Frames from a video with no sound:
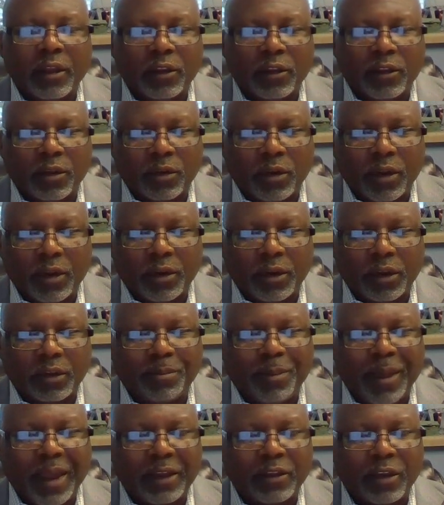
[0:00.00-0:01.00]
So they're
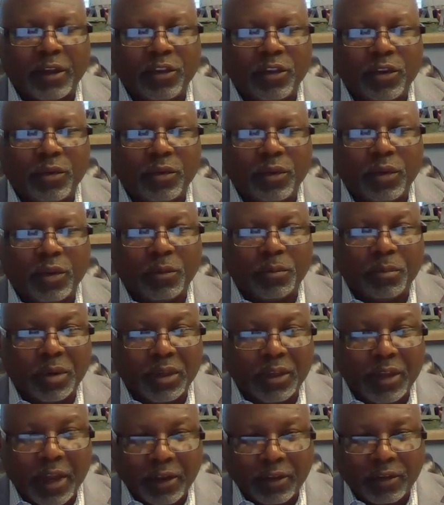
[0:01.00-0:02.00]
expecting you to
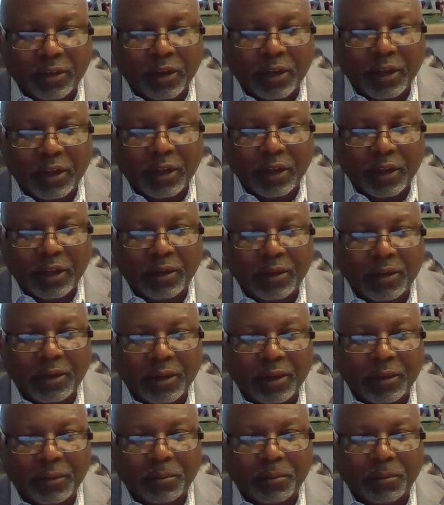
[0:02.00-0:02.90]
potentially